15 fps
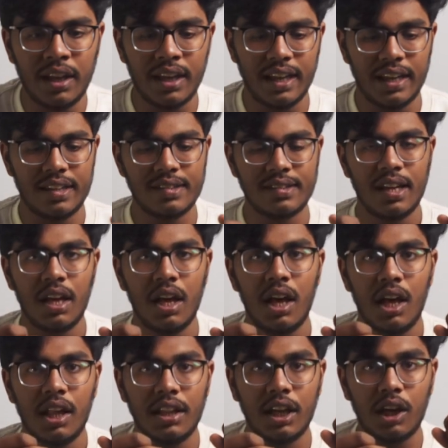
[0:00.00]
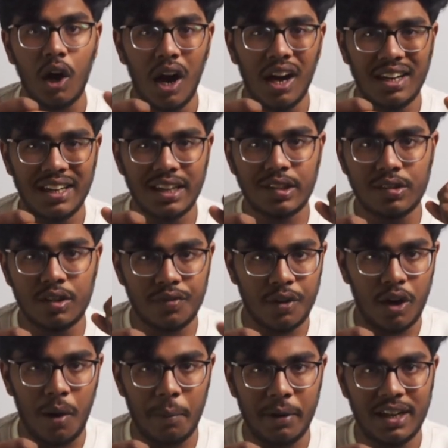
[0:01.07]
is the context of an
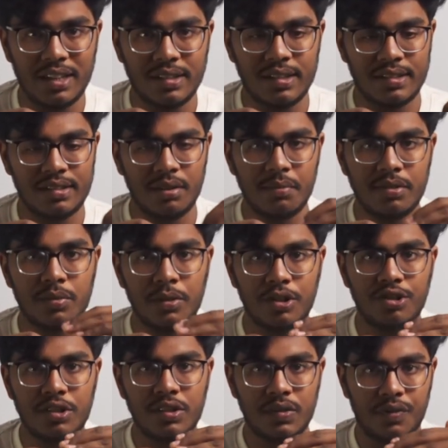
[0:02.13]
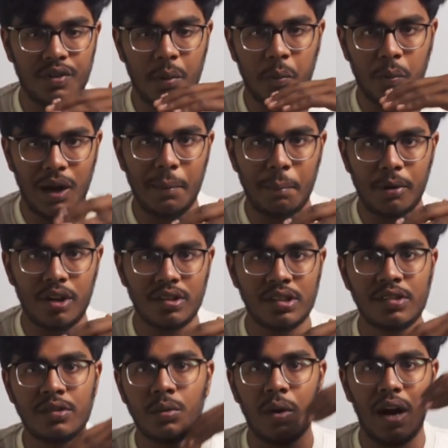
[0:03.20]
operating system switches from one process
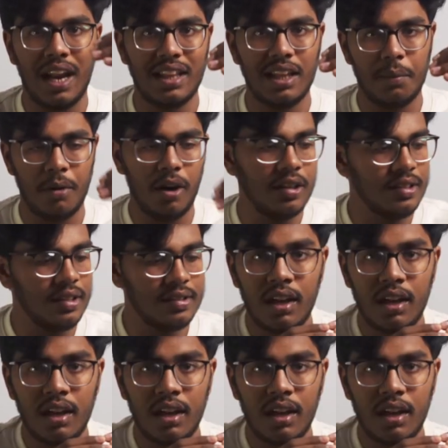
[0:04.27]
to another process.